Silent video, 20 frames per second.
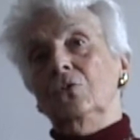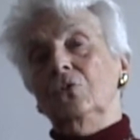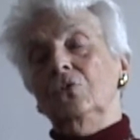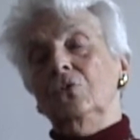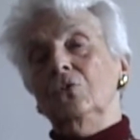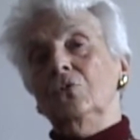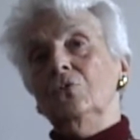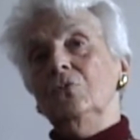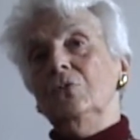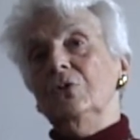
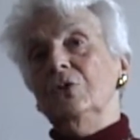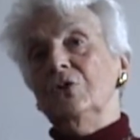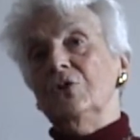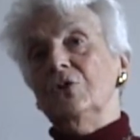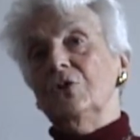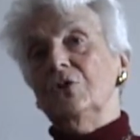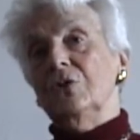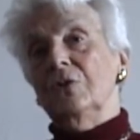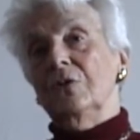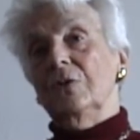
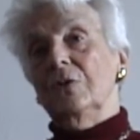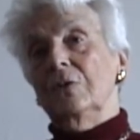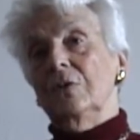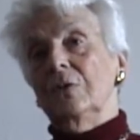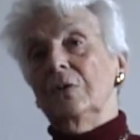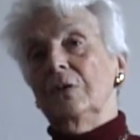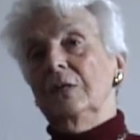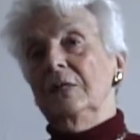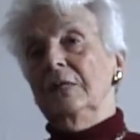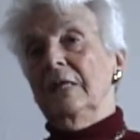Jewish
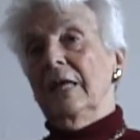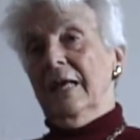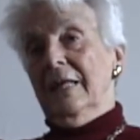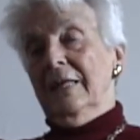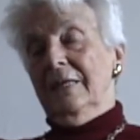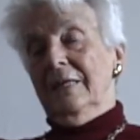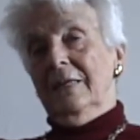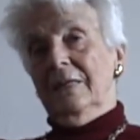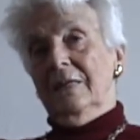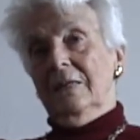
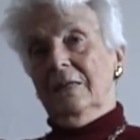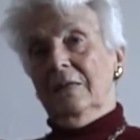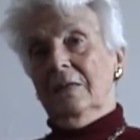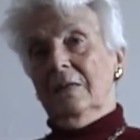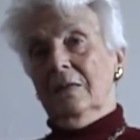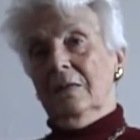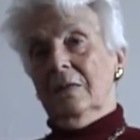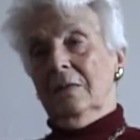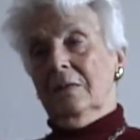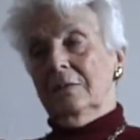Italian.
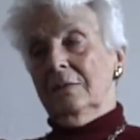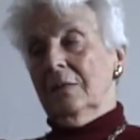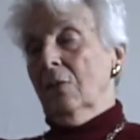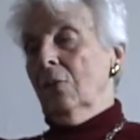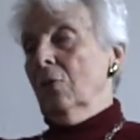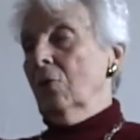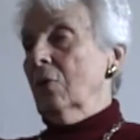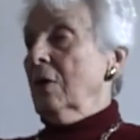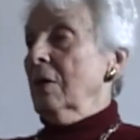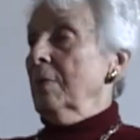I said,
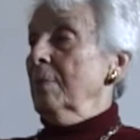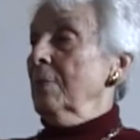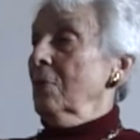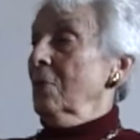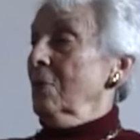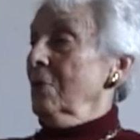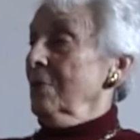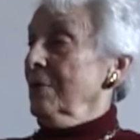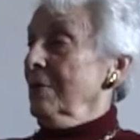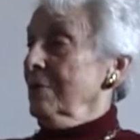oh, come
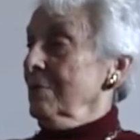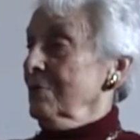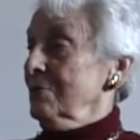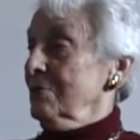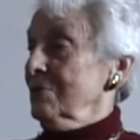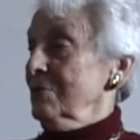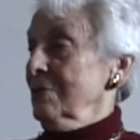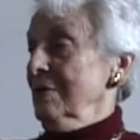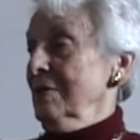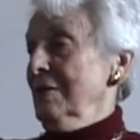on, they would
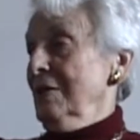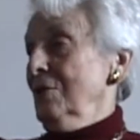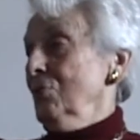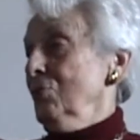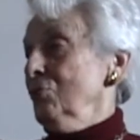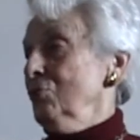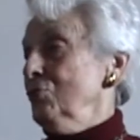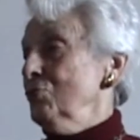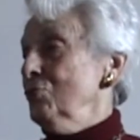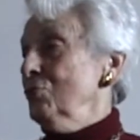say, there are
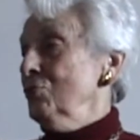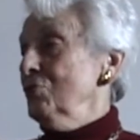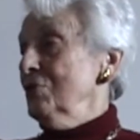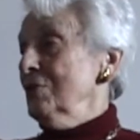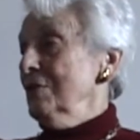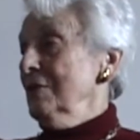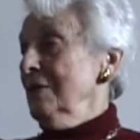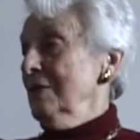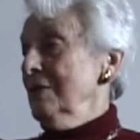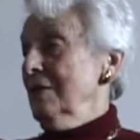no Jews
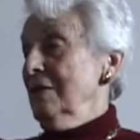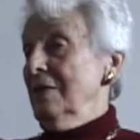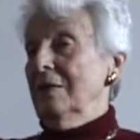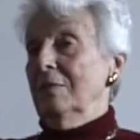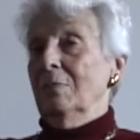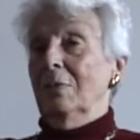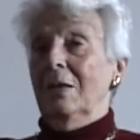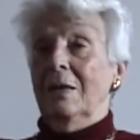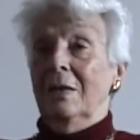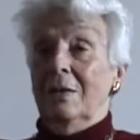in Italy.
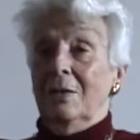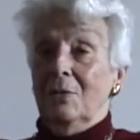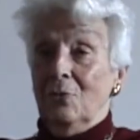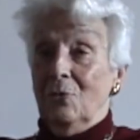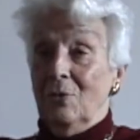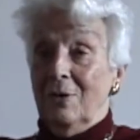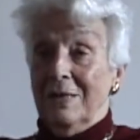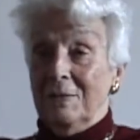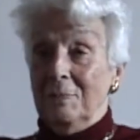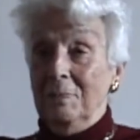
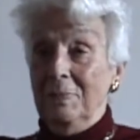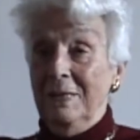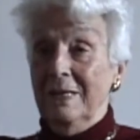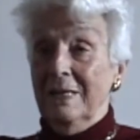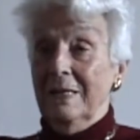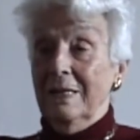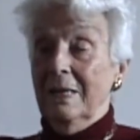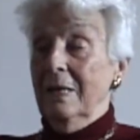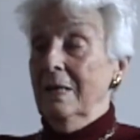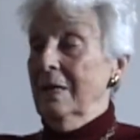Look at me.
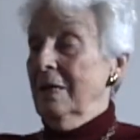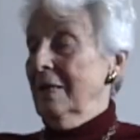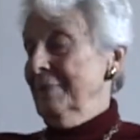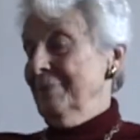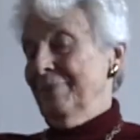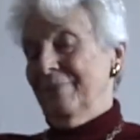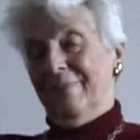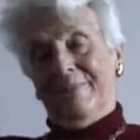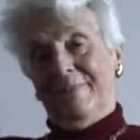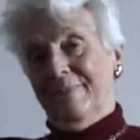
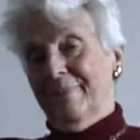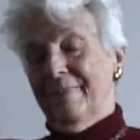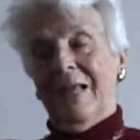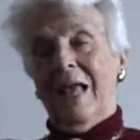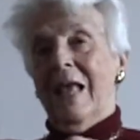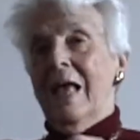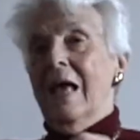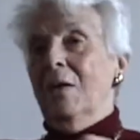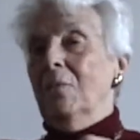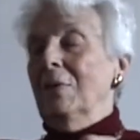
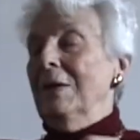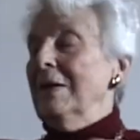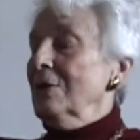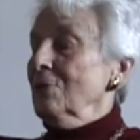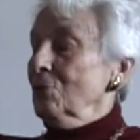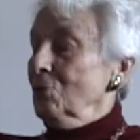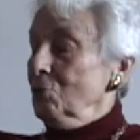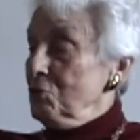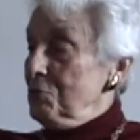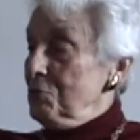But do you